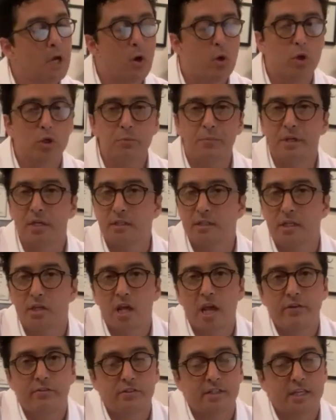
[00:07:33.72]
oatmeal, then
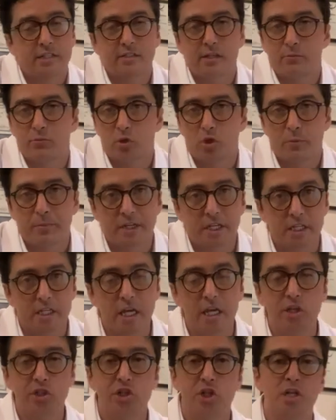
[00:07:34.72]
you have to take some sort of
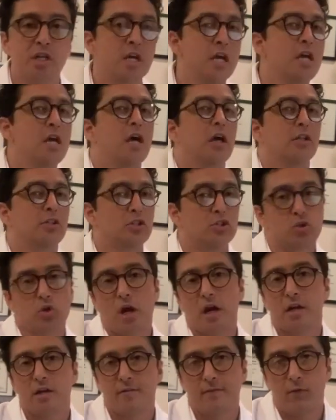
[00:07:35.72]
medication to
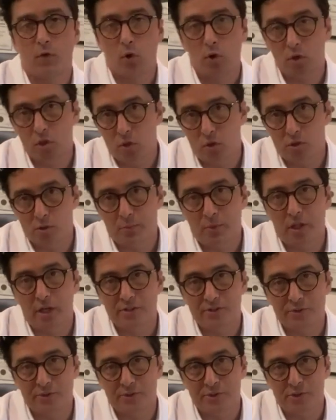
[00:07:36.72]
try to avoid those
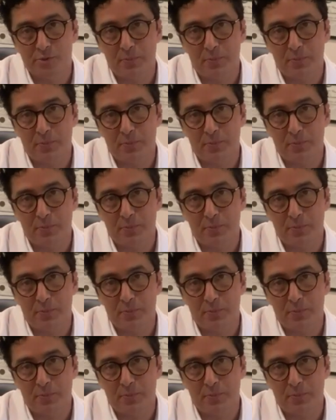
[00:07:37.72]
blood sugar